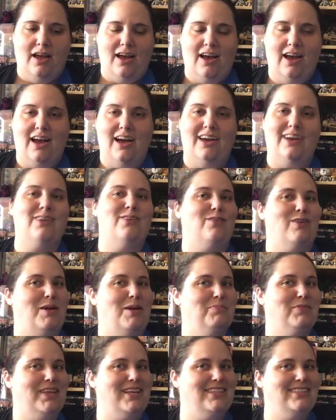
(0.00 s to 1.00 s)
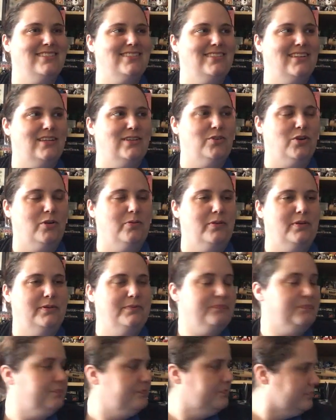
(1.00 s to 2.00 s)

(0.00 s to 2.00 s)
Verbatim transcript: Uh, Gremlins, adorable.